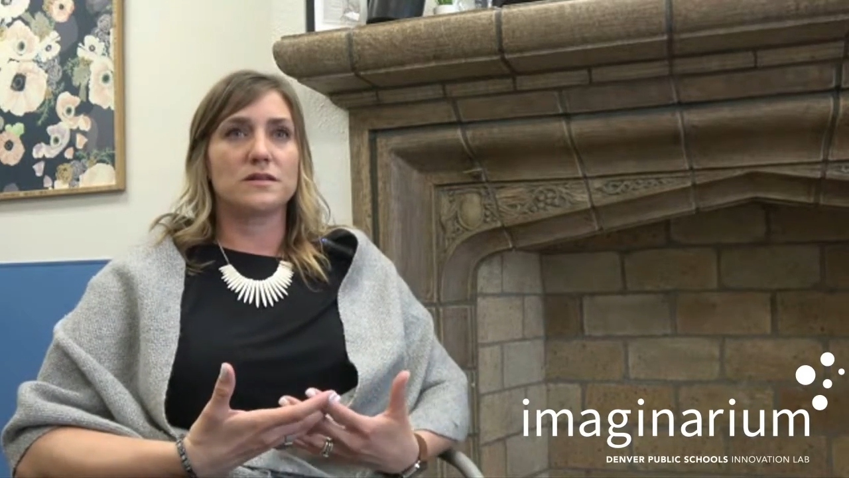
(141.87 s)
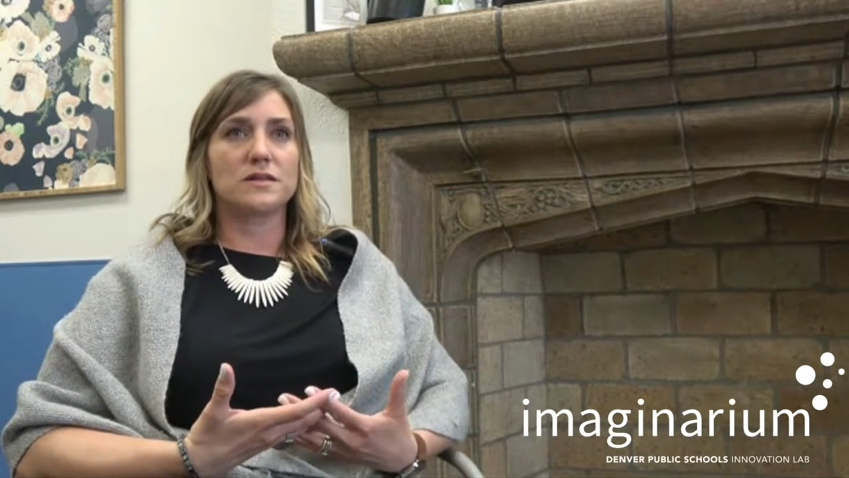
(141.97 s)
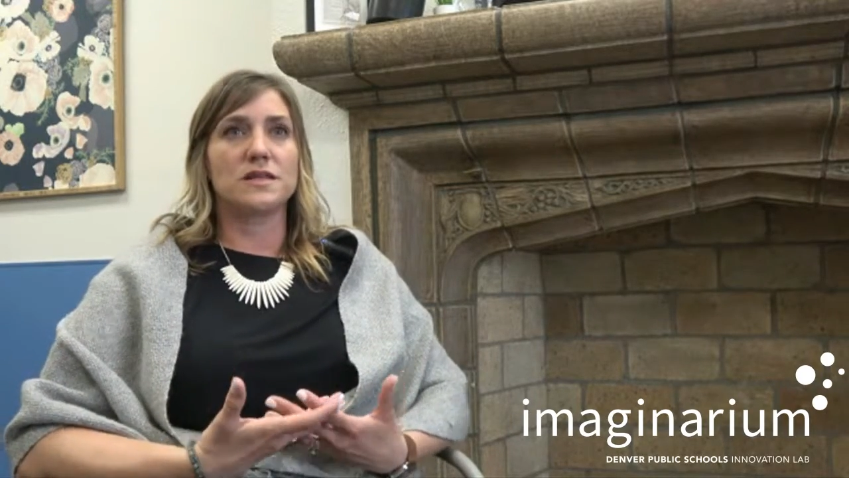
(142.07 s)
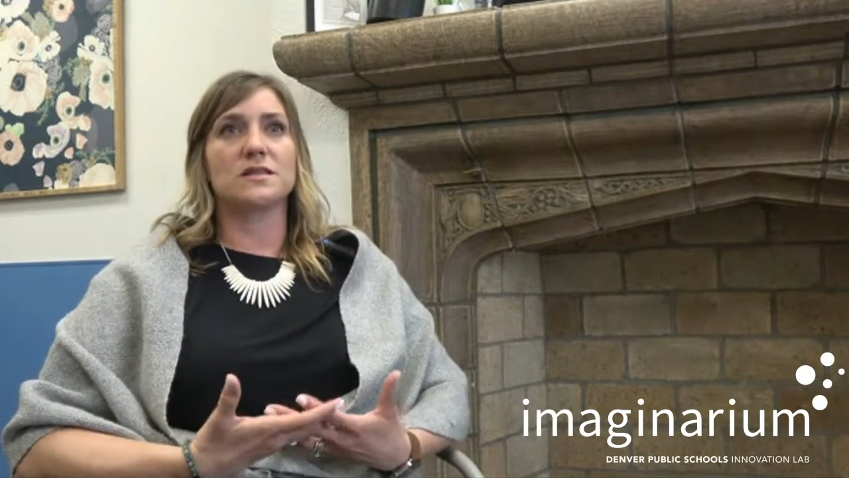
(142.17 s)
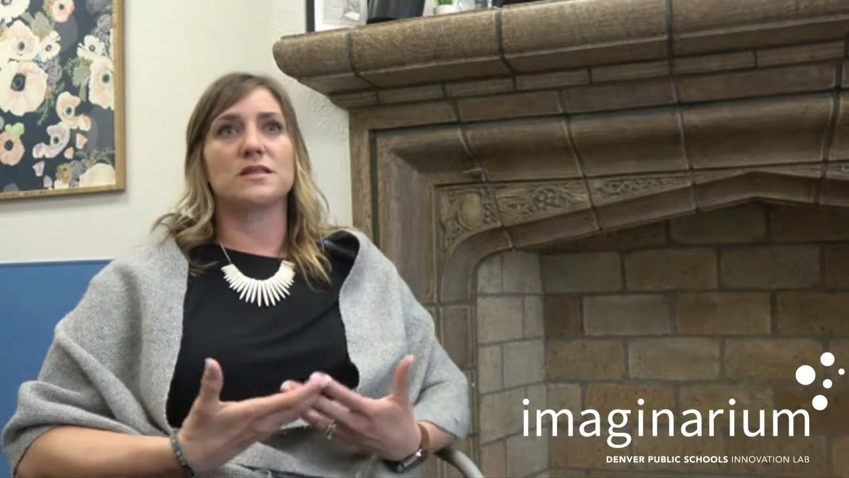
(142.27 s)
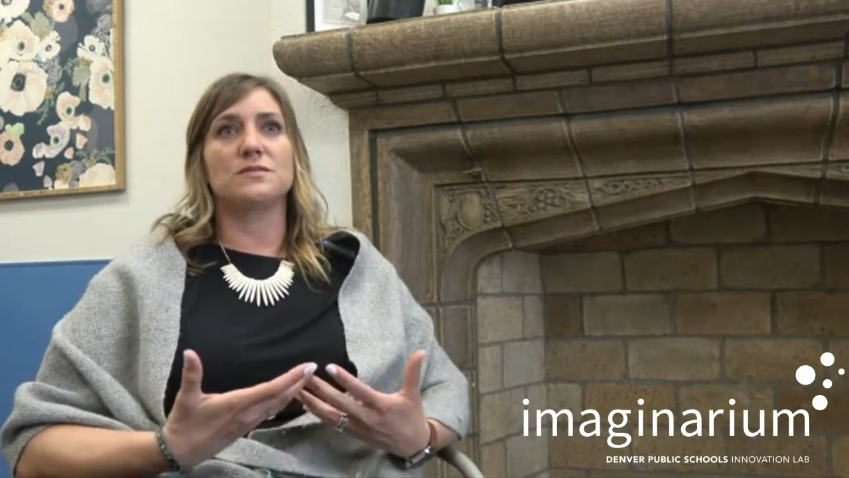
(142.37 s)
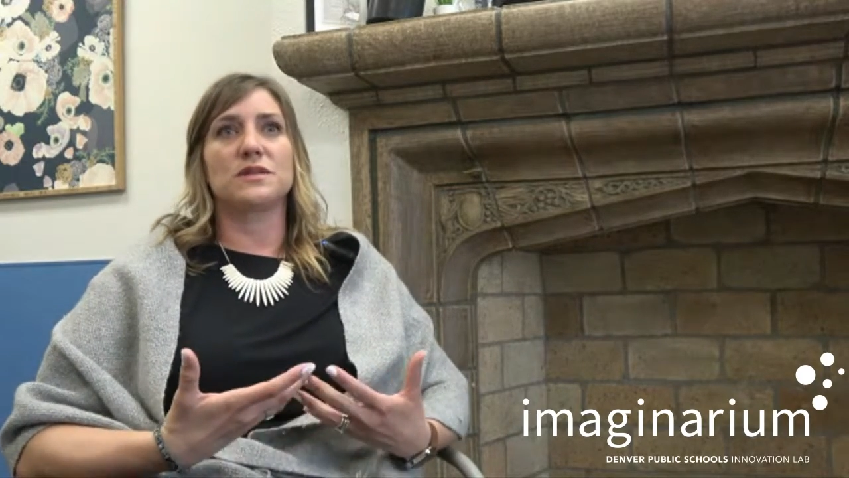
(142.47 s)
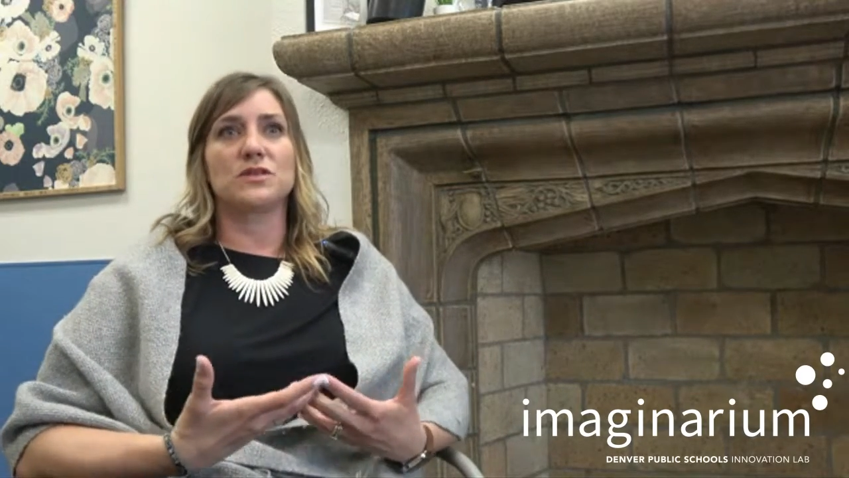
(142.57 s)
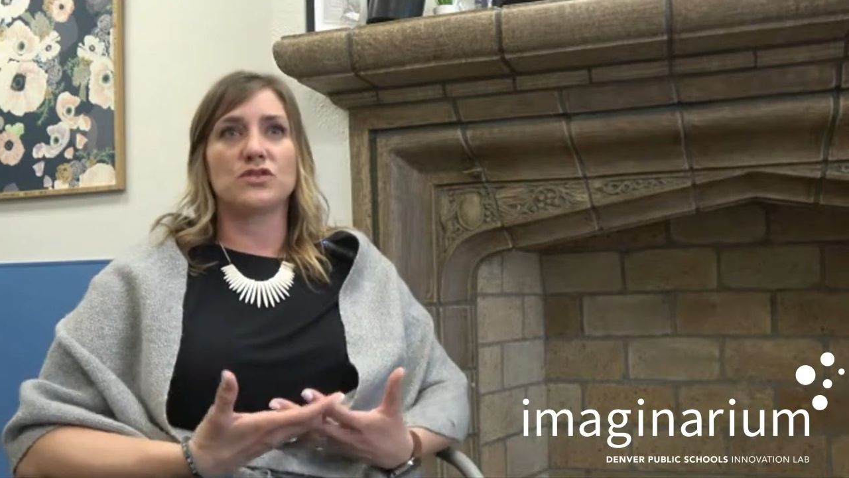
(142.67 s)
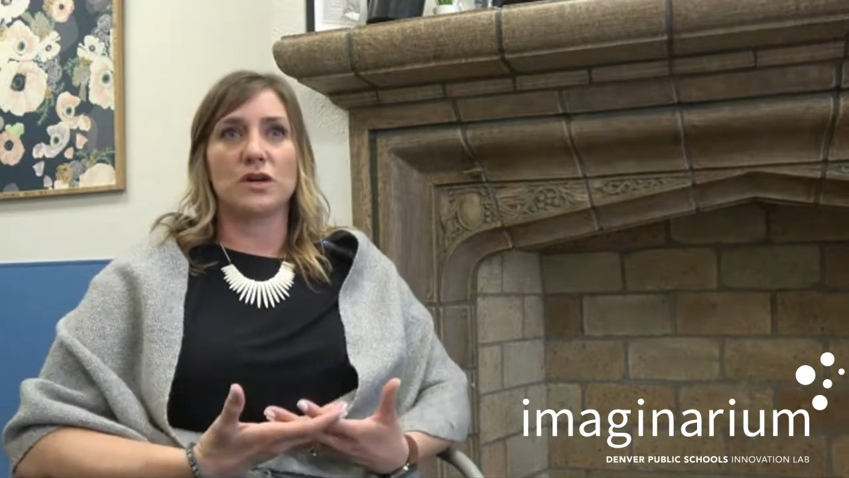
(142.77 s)
systems
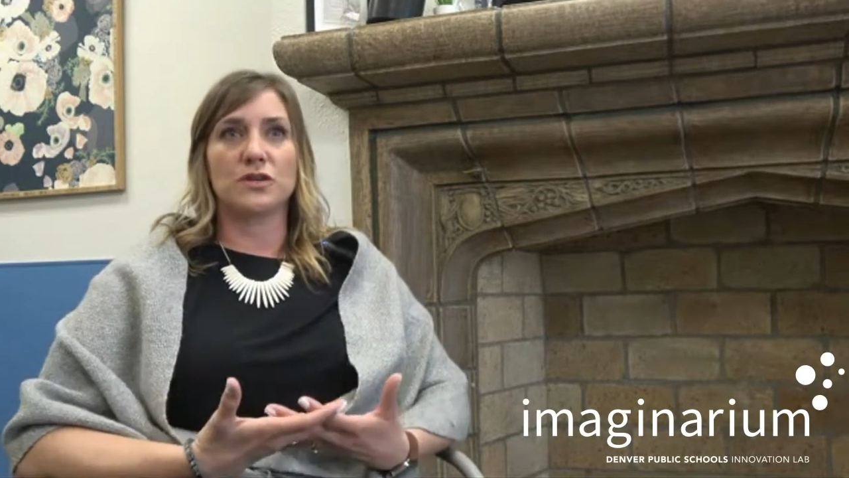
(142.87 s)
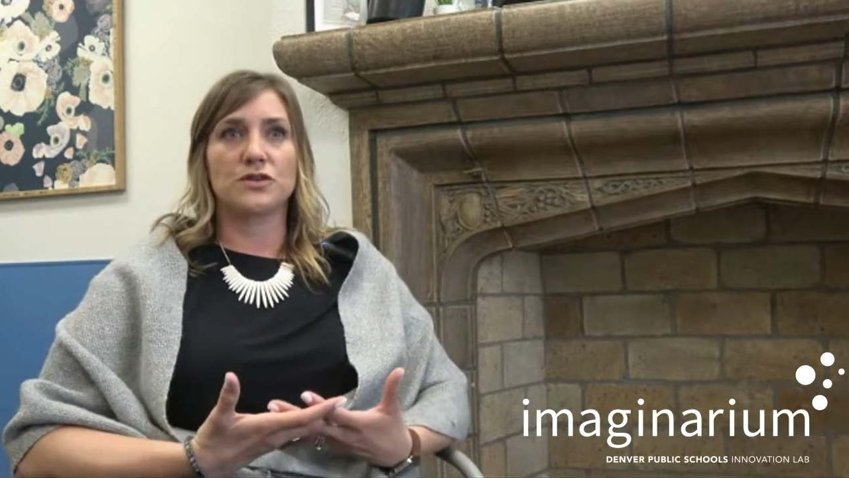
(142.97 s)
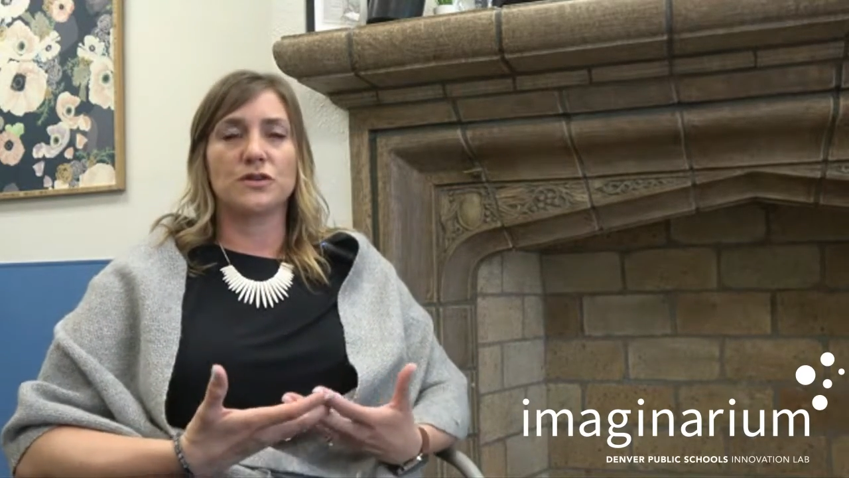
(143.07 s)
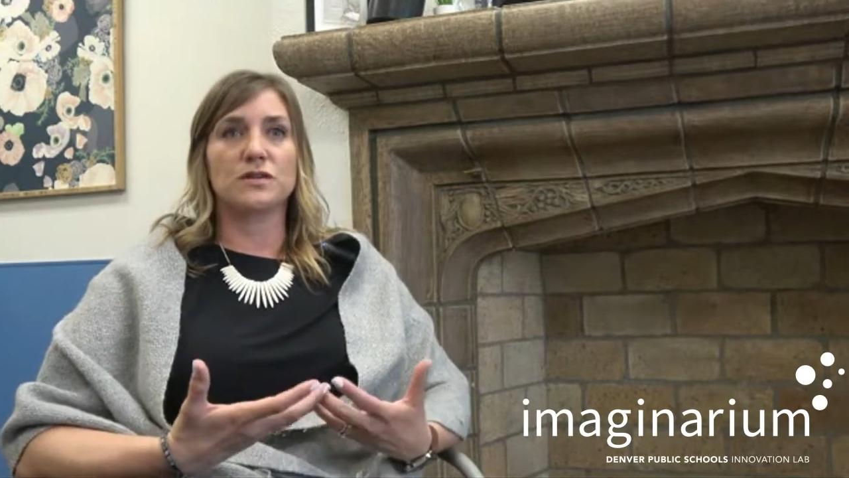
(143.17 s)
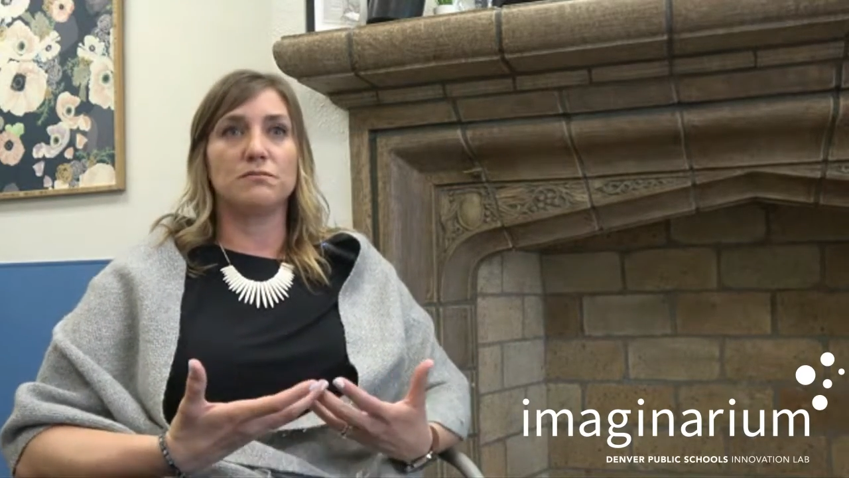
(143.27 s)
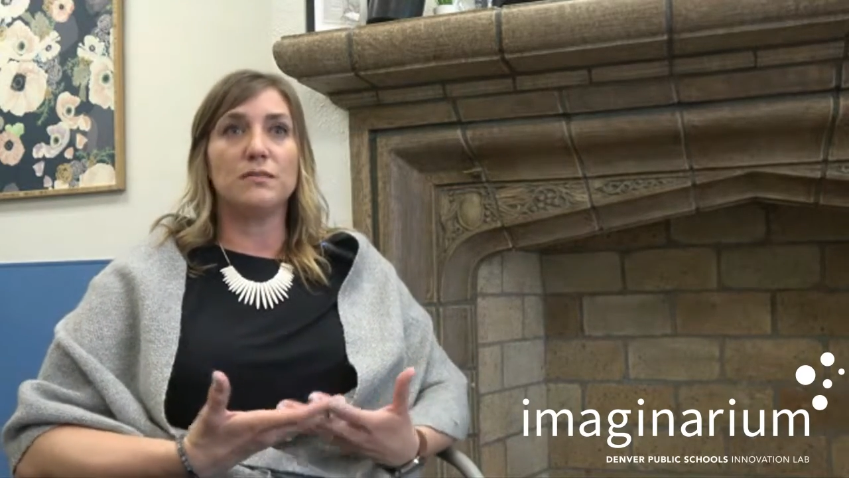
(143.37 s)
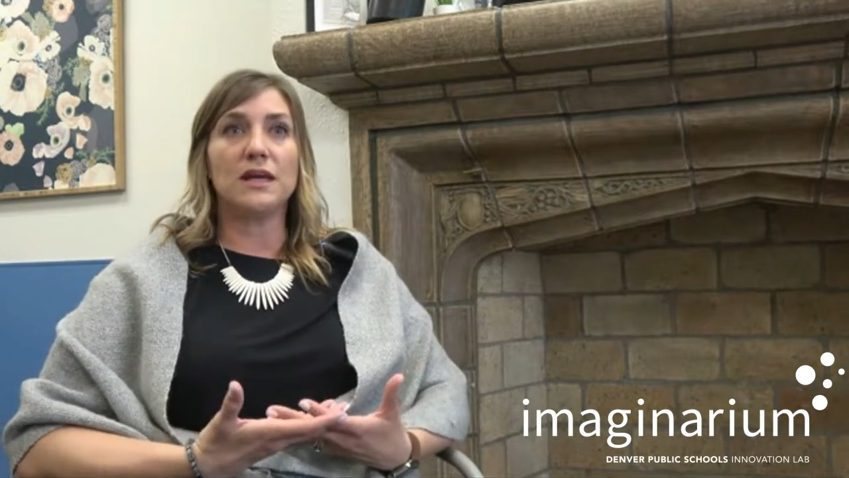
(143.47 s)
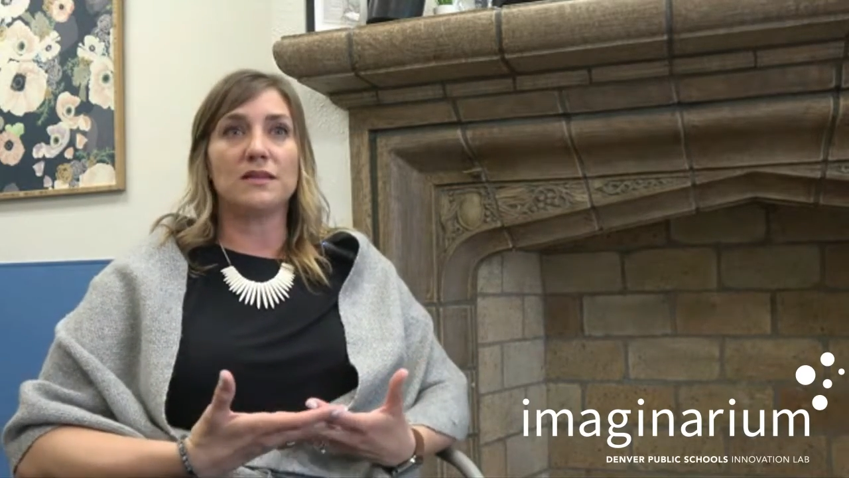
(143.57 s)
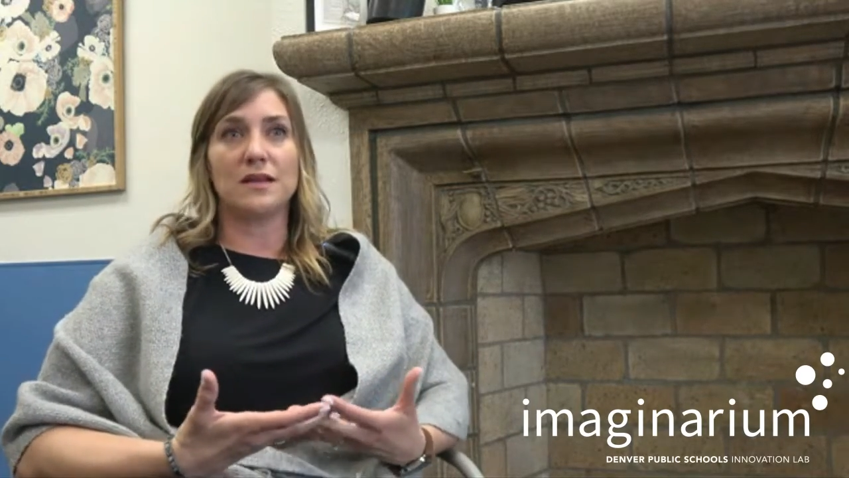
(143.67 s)
and structures meet